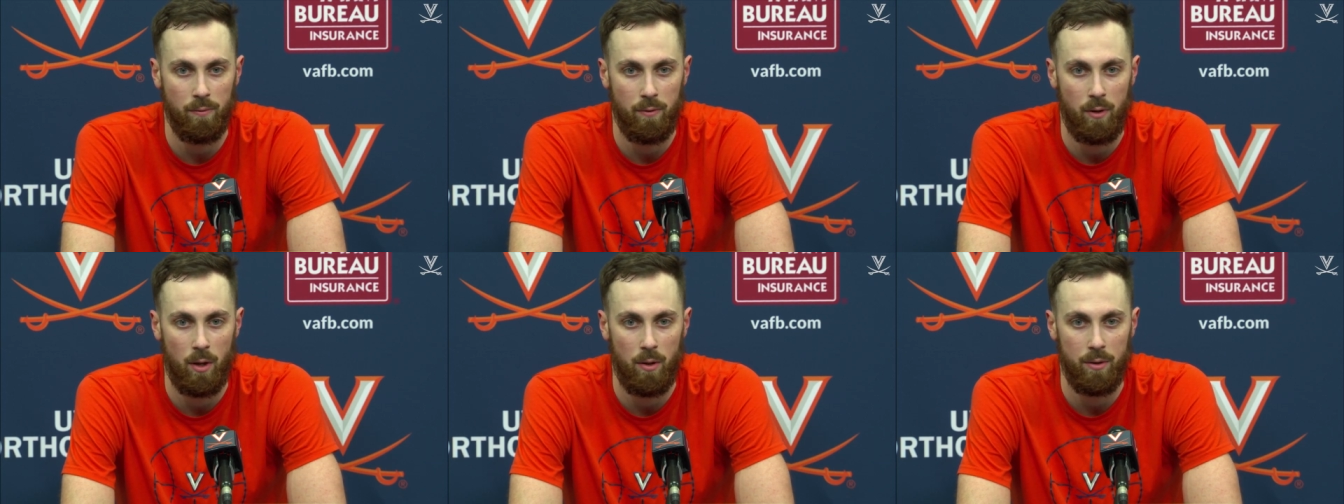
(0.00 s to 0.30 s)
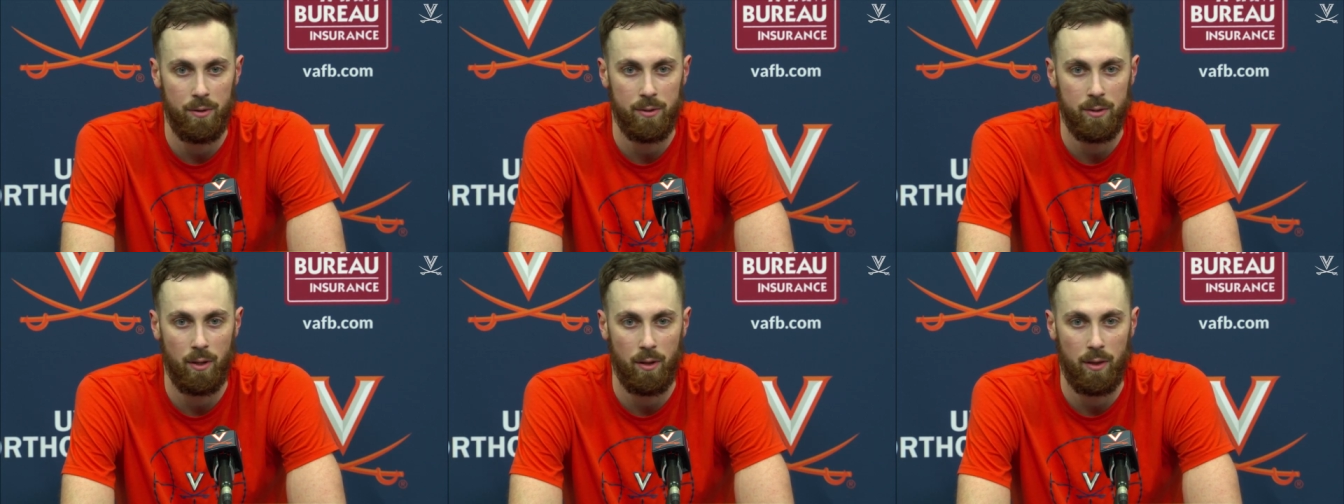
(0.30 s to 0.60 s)
You know,
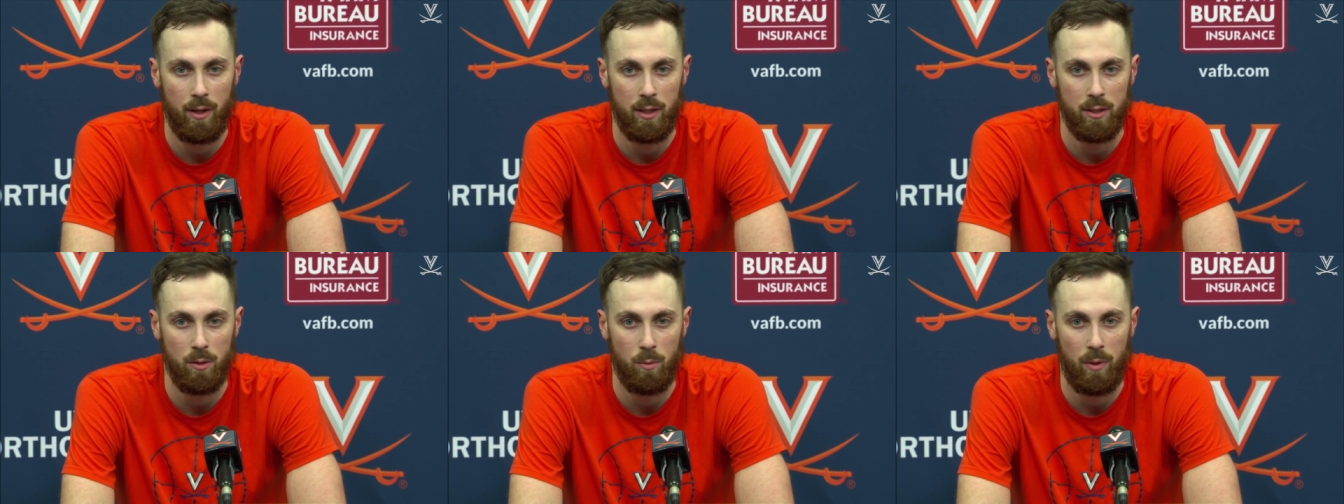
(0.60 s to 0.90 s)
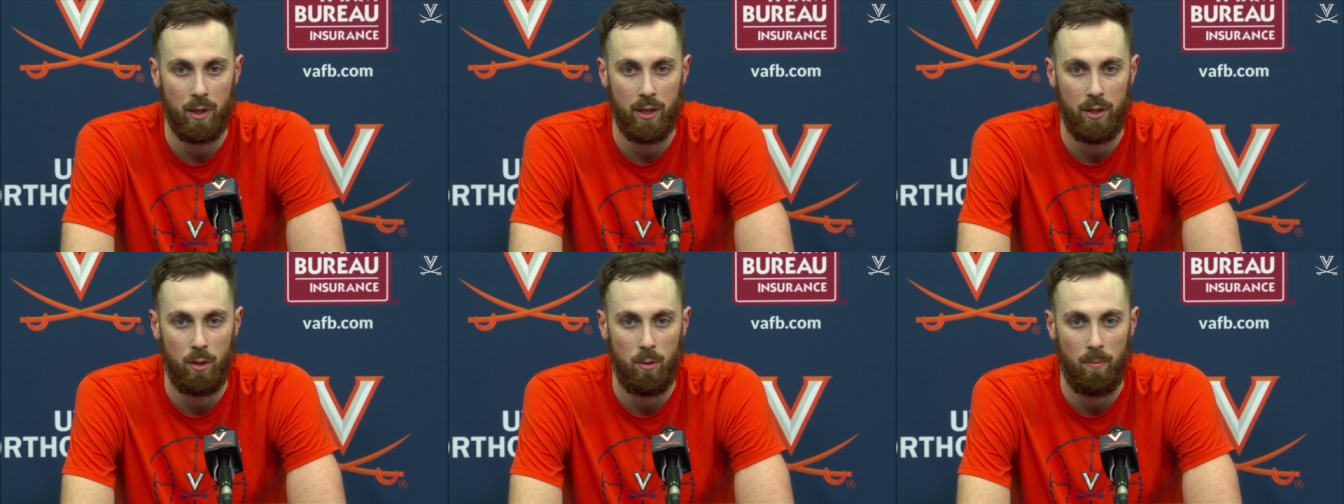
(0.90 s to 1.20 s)
there's still things that
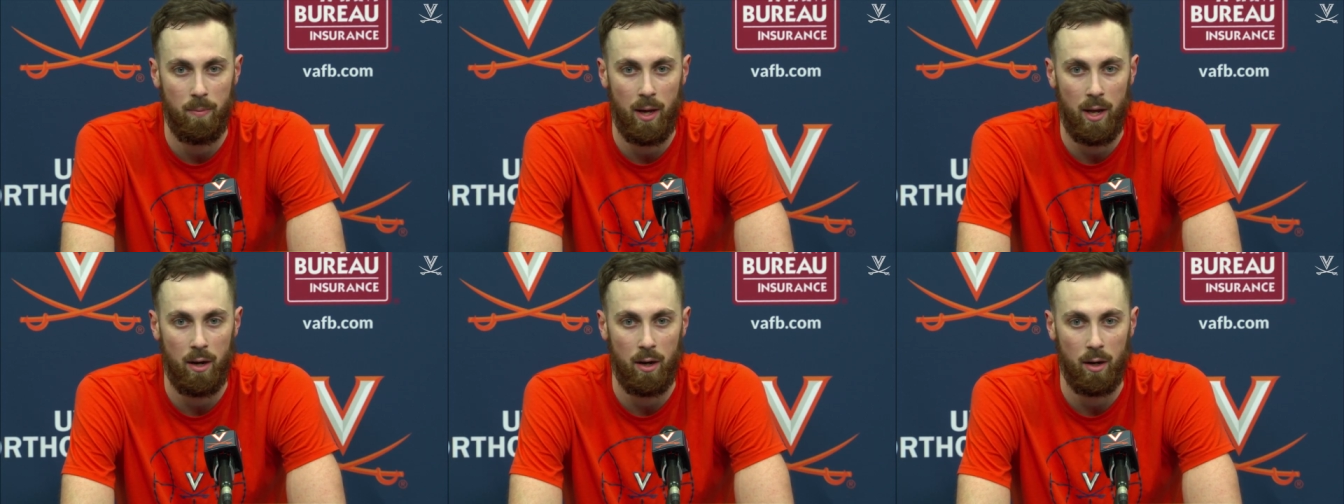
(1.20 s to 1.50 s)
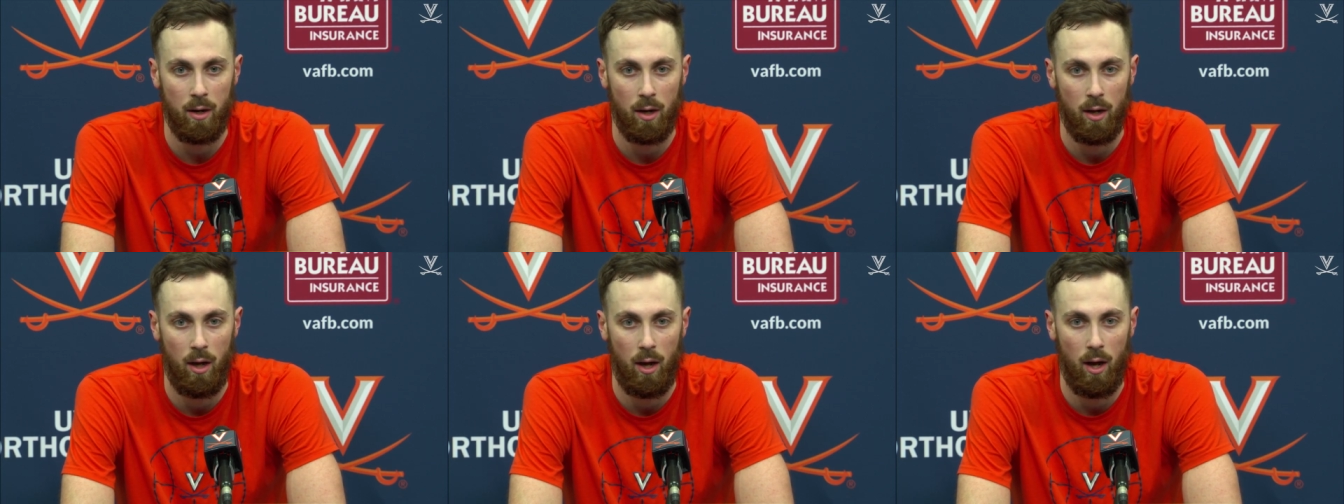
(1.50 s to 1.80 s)
we can do
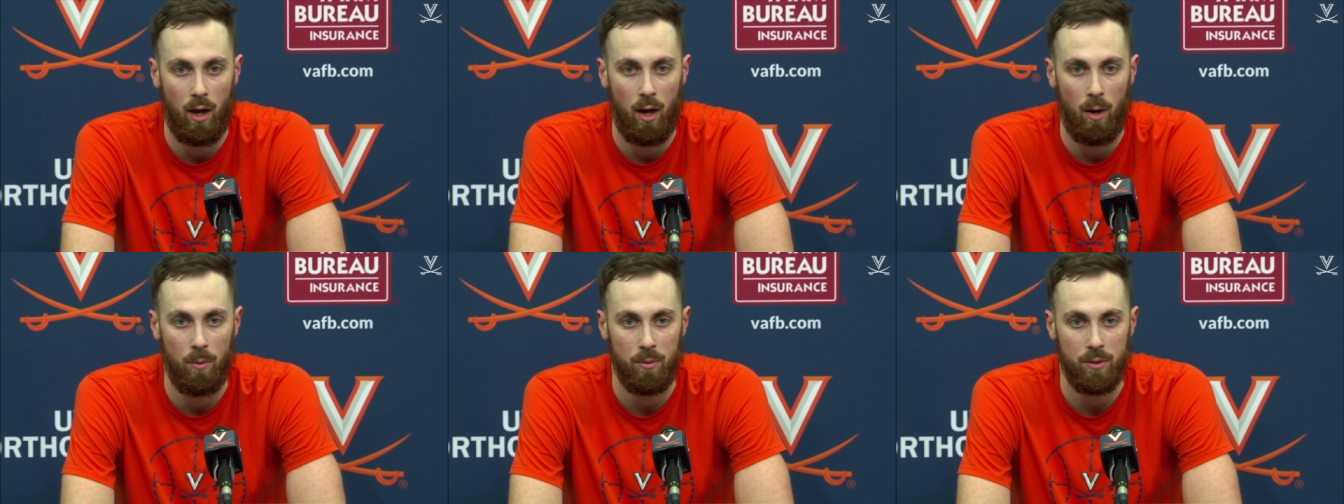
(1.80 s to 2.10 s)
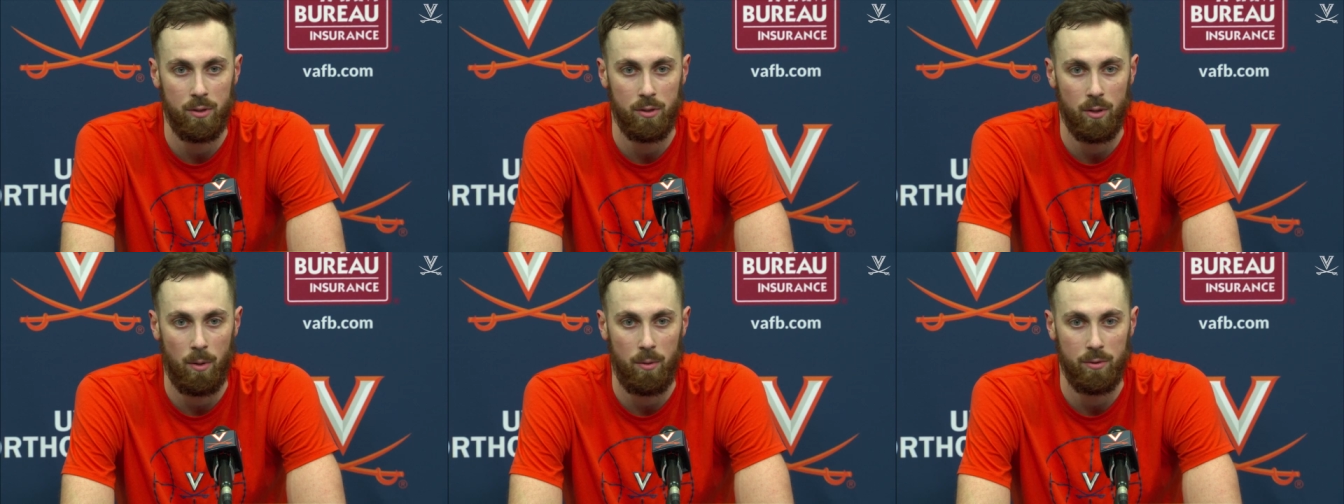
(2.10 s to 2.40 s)
better, uh,
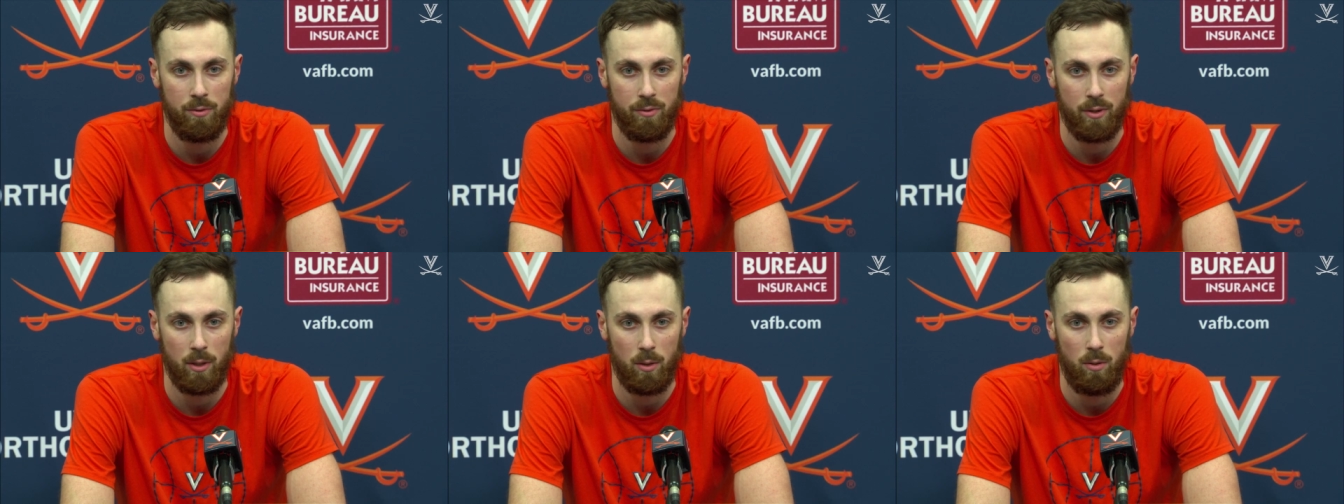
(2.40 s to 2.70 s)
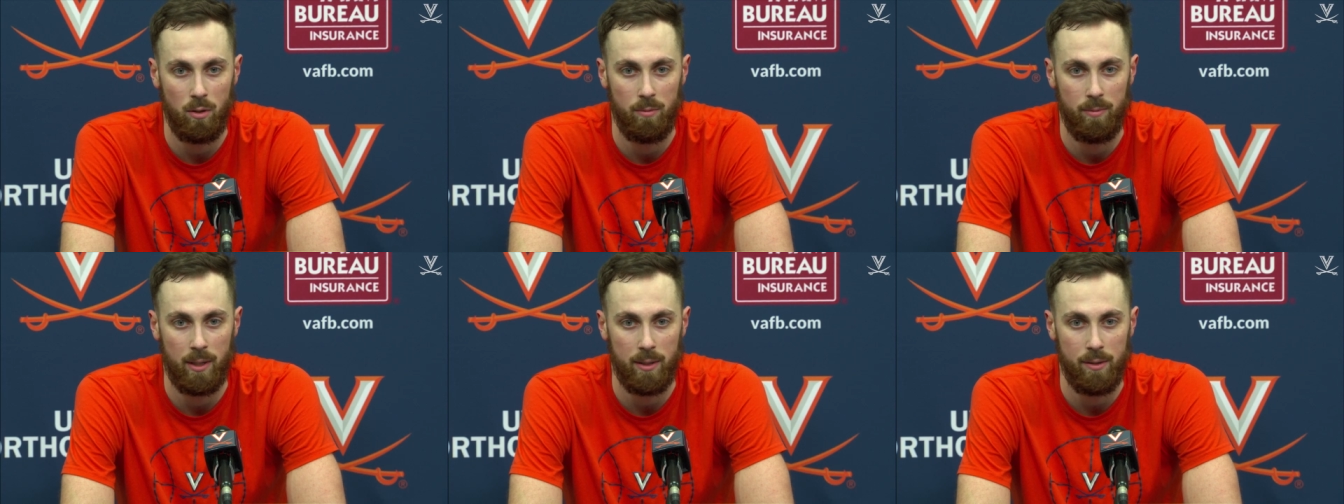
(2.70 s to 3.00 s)
which is always really
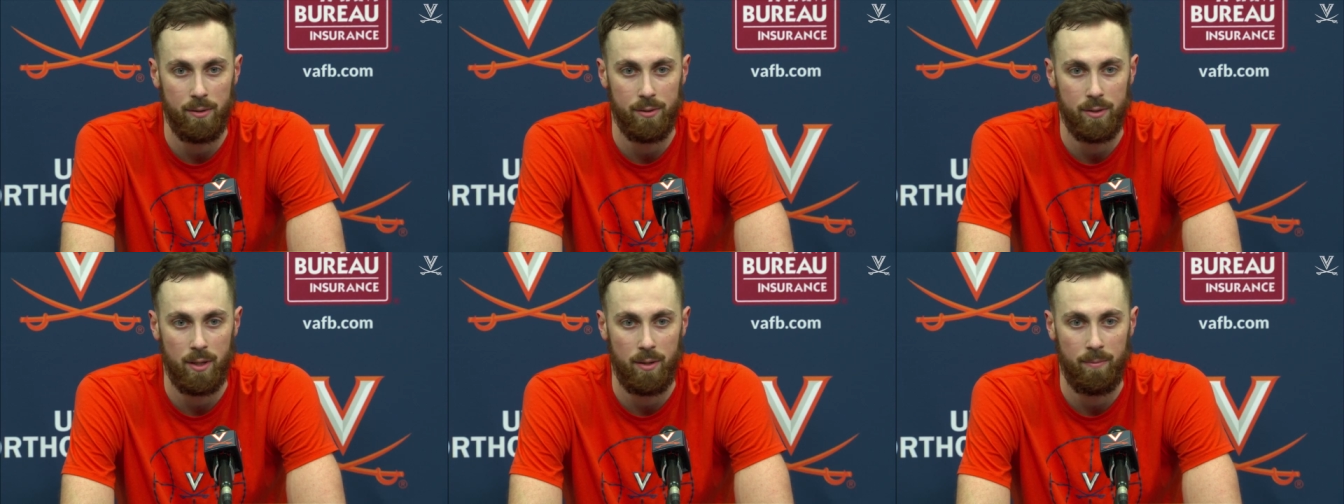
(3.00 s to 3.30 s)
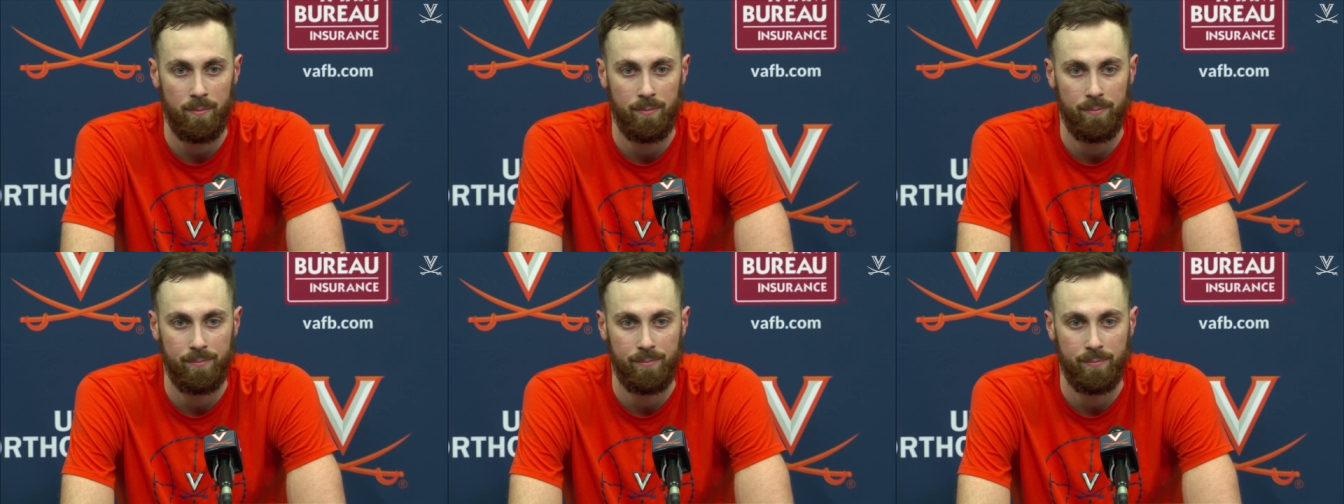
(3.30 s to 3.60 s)
cool about this
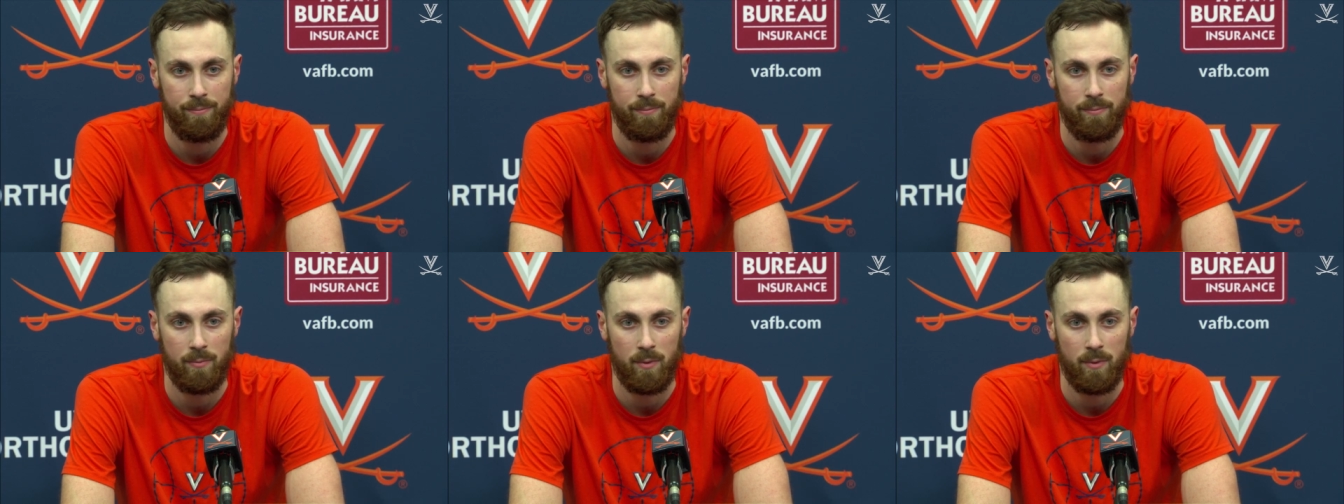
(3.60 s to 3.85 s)
team